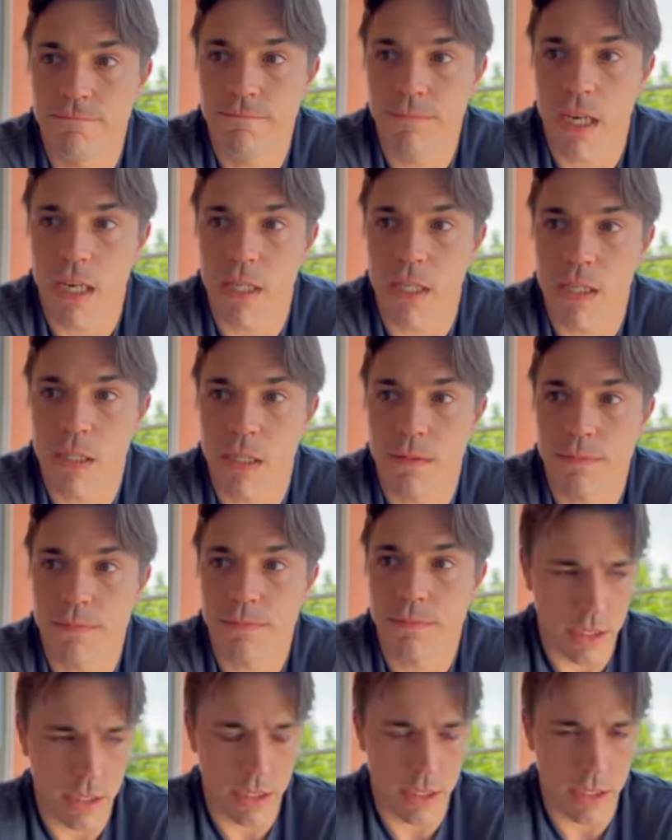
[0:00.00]
Yikes.
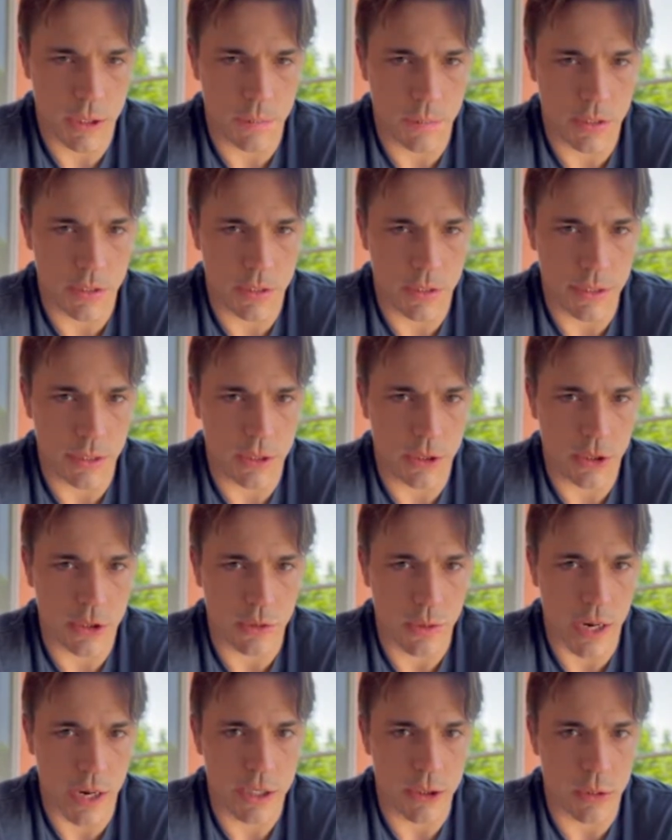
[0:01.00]
Let's be clear,
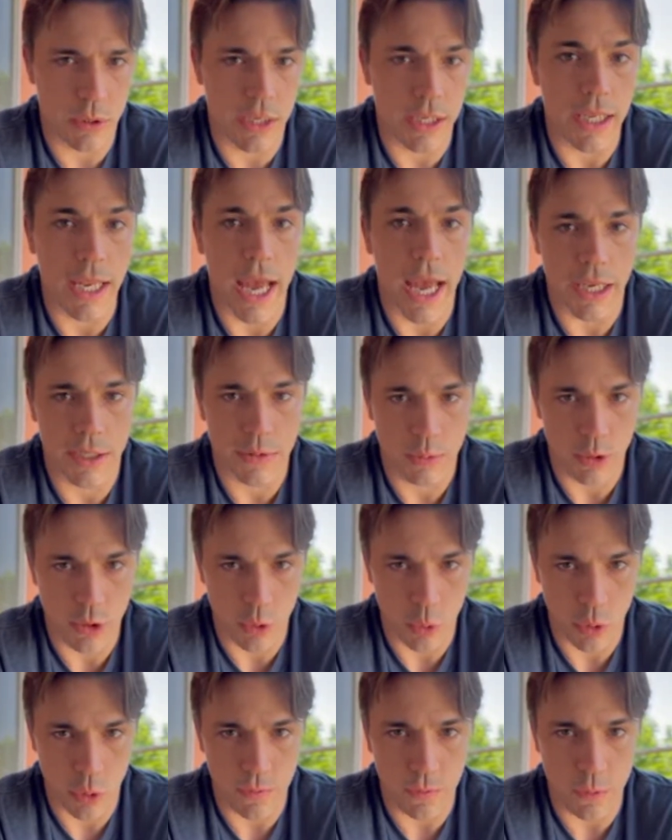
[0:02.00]
strikes are a last
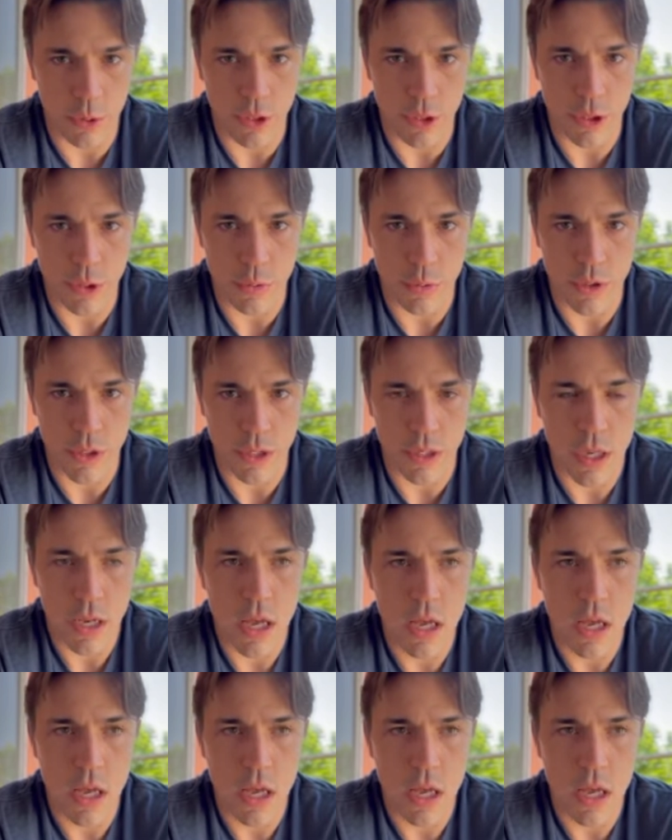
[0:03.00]
resort for a union.